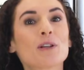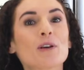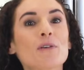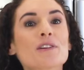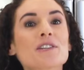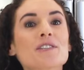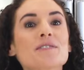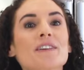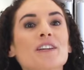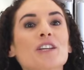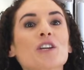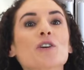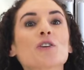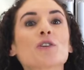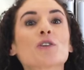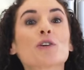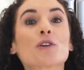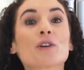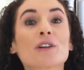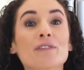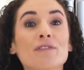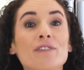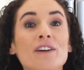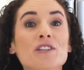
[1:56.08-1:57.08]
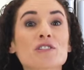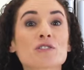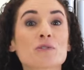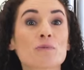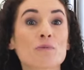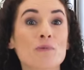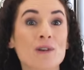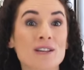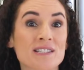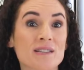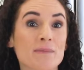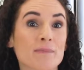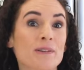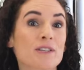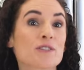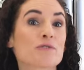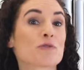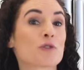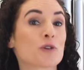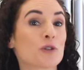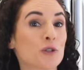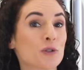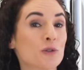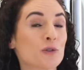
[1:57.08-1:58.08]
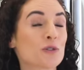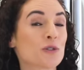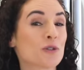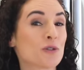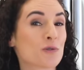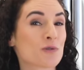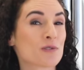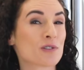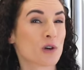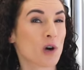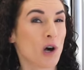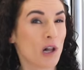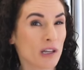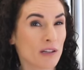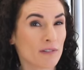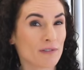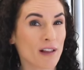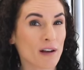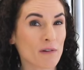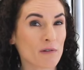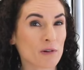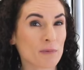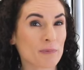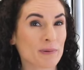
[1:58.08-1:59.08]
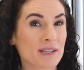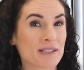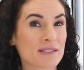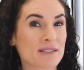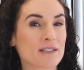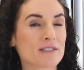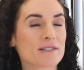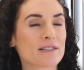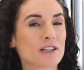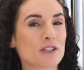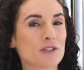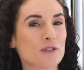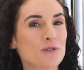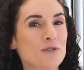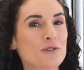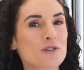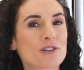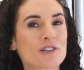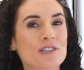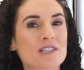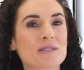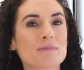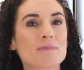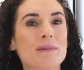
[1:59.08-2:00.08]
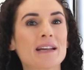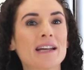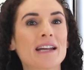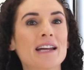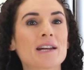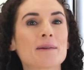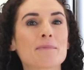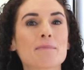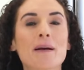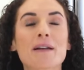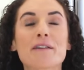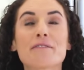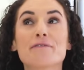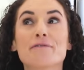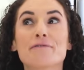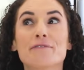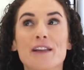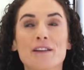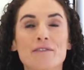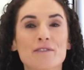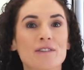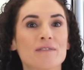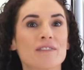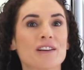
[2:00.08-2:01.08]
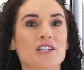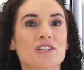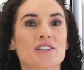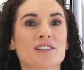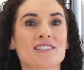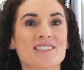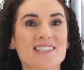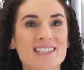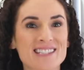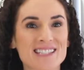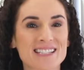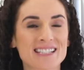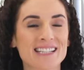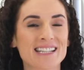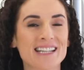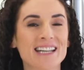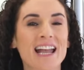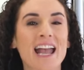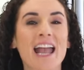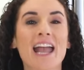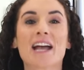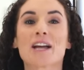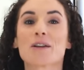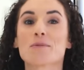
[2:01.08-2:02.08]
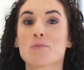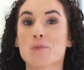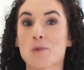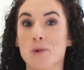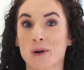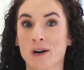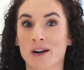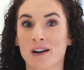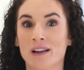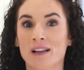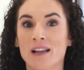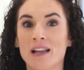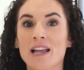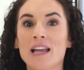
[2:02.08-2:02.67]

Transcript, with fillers: Below this video, you're gonna find some recipes for you to use the cauliflower pieces that you just made, my favorite veggie seasoning, and more.